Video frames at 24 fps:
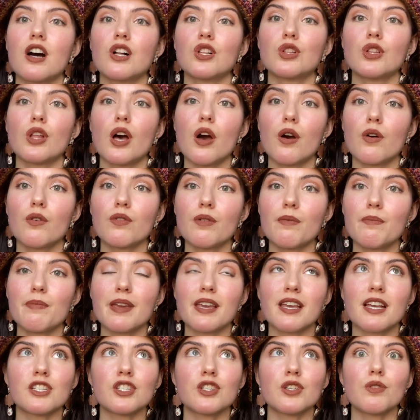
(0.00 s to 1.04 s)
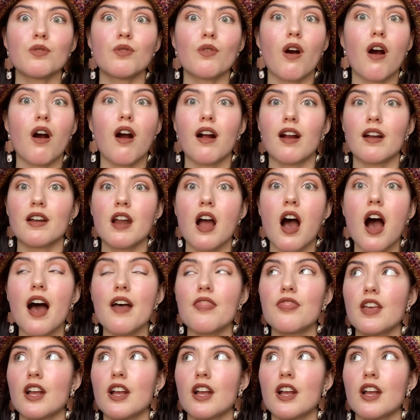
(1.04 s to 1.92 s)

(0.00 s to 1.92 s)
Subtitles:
alone, because you are not.